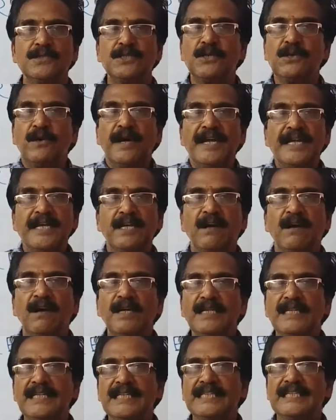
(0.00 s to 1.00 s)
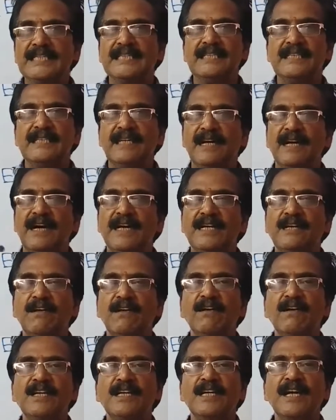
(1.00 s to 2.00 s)
So I
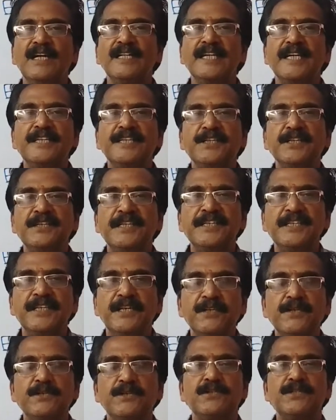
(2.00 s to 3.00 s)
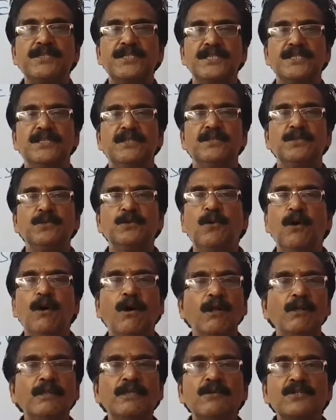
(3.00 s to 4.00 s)
can't conduct interviews to
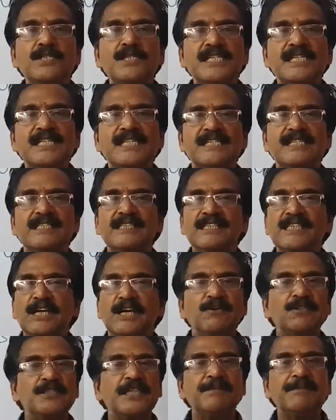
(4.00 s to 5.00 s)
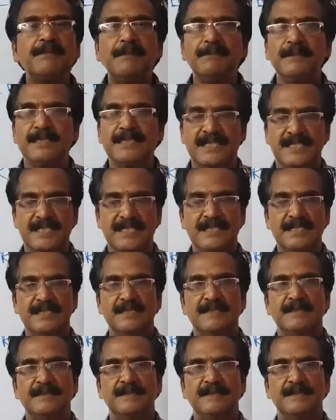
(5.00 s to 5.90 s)
all those 1,000 members.